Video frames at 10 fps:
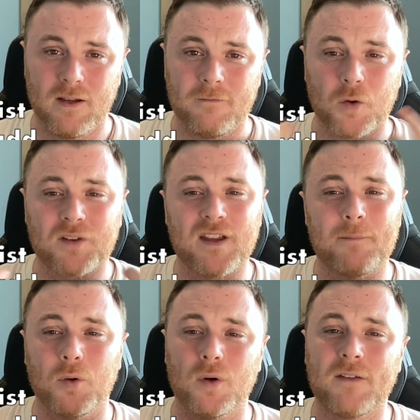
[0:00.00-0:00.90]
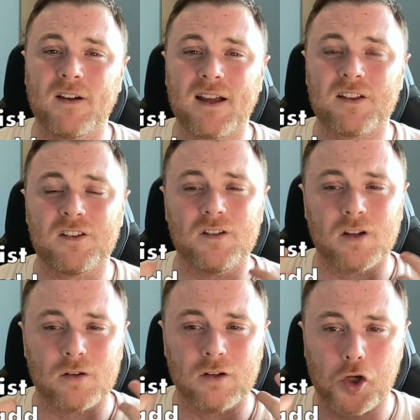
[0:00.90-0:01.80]
For example, if I asked you to go
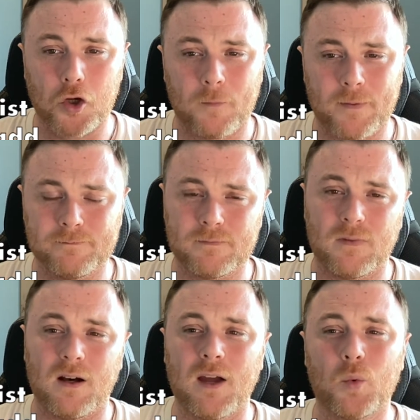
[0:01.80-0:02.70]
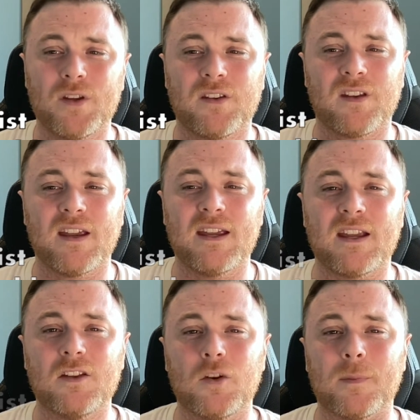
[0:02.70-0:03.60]
to the shop, I wouldn't say,
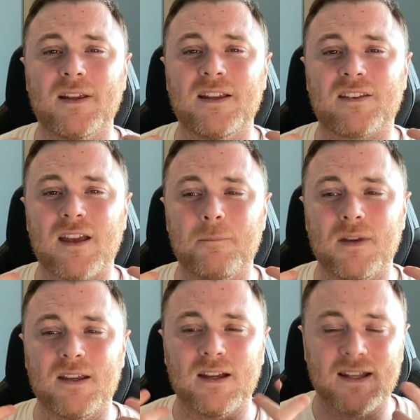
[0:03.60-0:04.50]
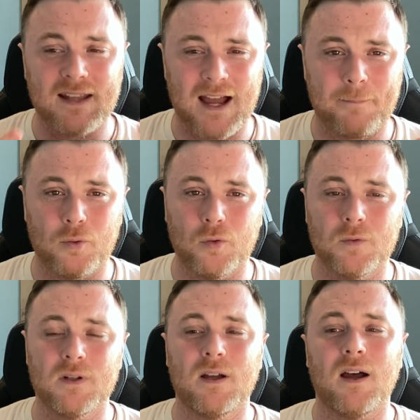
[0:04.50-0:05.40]
can you please get me an apple,
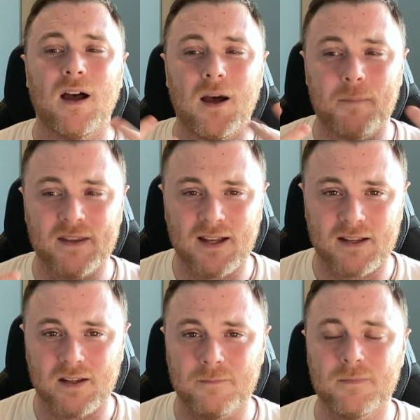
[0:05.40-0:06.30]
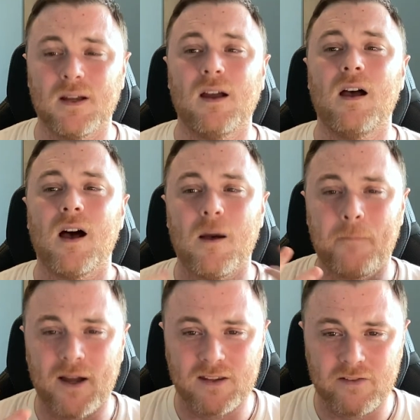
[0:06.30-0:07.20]
a banana, a
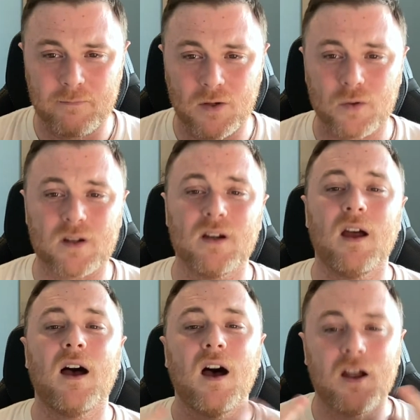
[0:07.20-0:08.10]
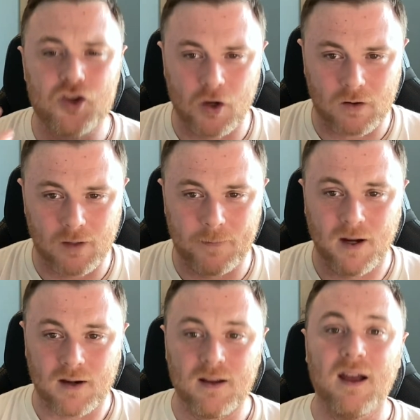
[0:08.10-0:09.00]
pint of milk, a chocolate
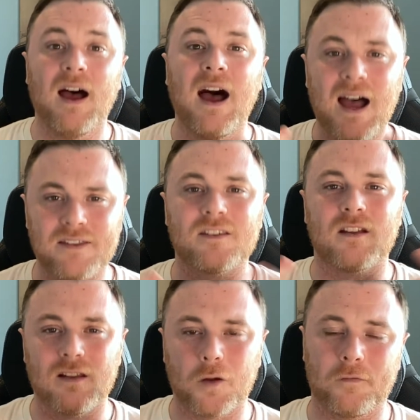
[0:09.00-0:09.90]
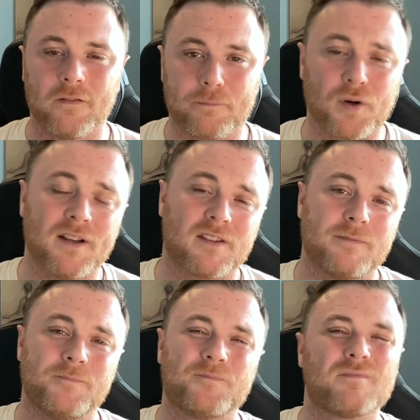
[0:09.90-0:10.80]
bar, and a loaf of bread.
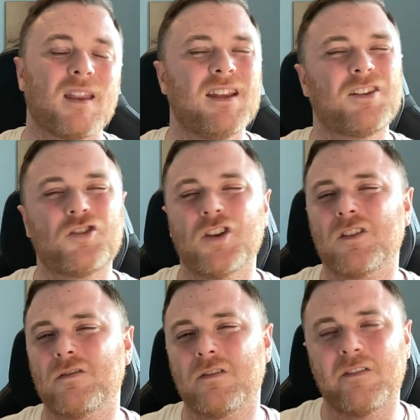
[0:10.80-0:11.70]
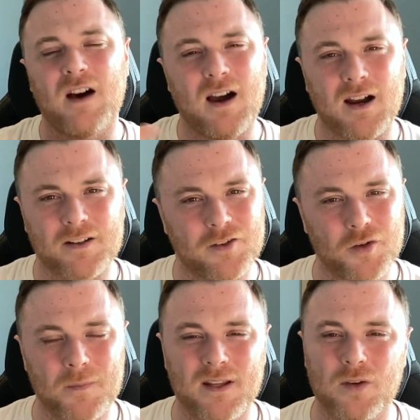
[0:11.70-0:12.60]
It's just far too
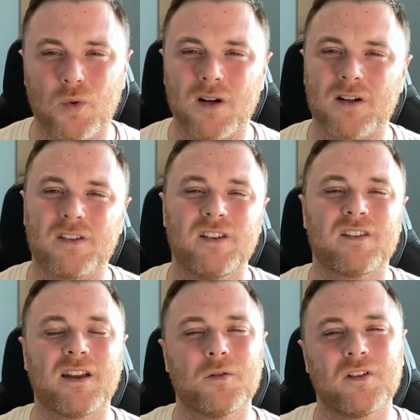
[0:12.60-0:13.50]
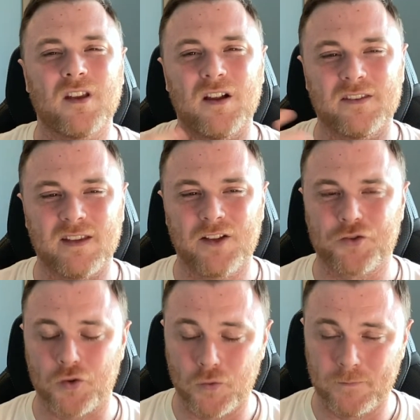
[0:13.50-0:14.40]
many words. It sounds
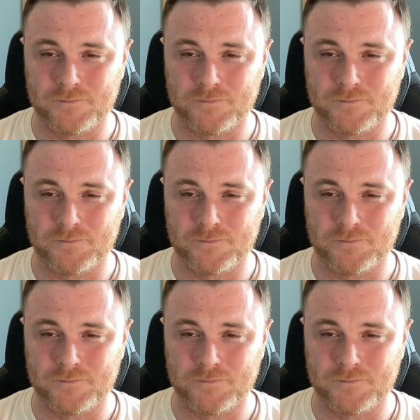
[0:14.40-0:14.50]
unnatural.